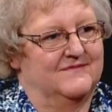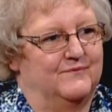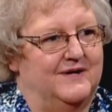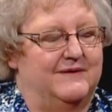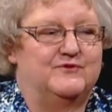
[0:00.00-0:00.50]

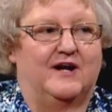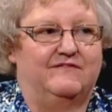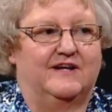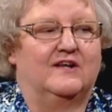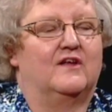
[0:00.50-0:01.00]
When I'm
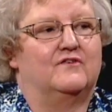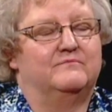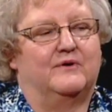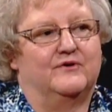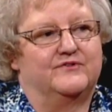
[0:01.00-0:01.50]
driving oh.
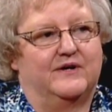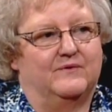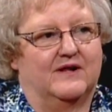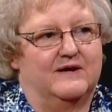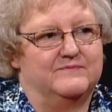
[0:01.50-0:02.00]
alone, poetry
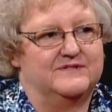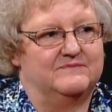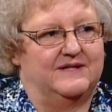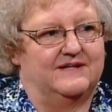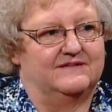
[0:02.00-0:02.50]
will come to
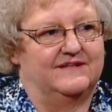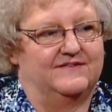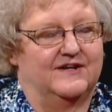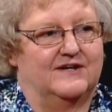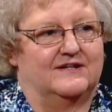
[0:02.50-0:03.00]
me in
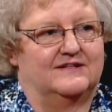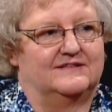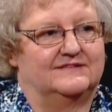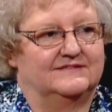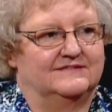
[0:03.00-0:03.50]
the oh. car.